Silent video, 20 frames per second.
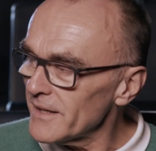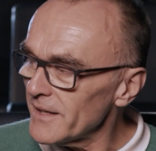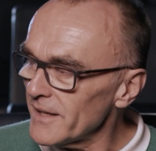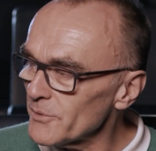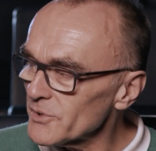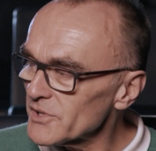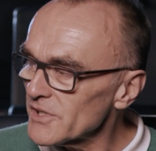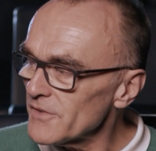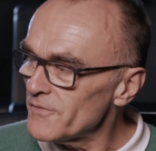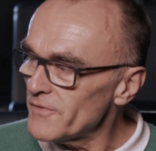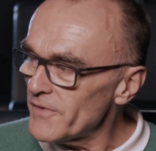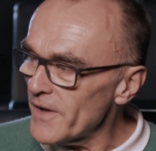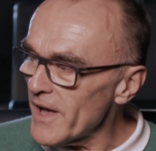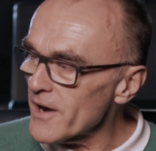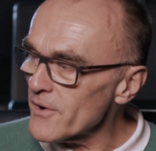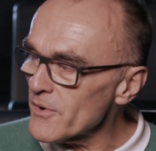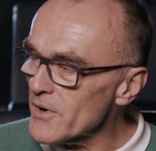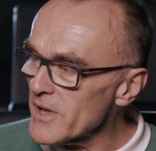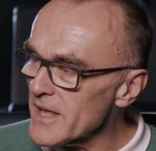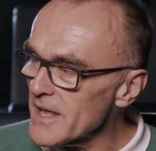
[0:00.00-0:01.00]
It was a
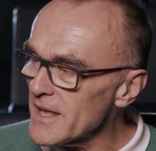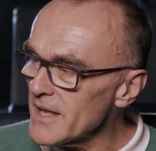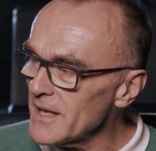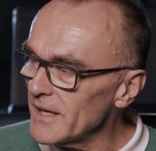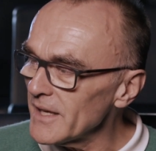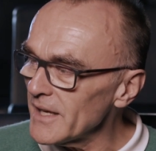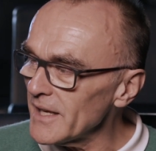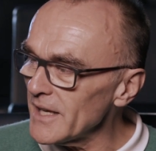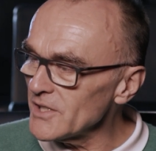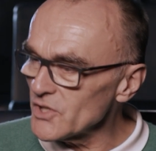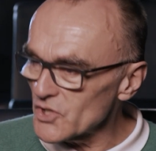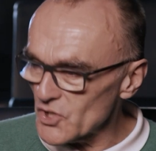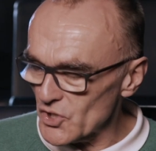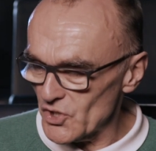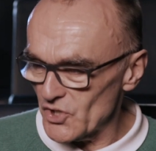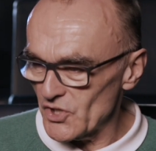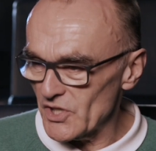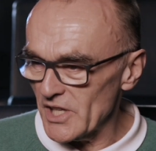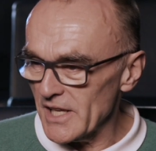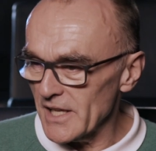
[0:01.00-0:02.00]
very
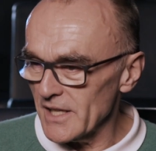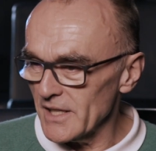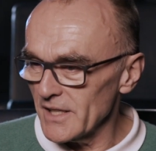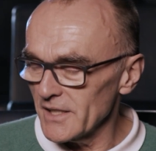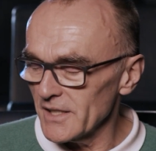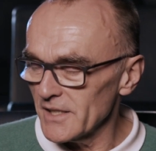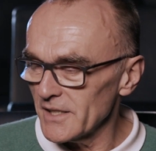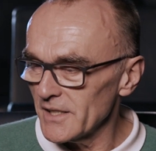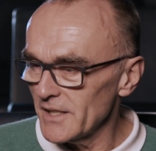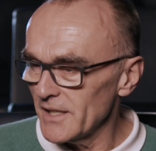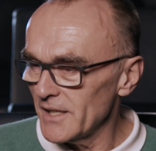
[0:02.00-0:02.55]
interesting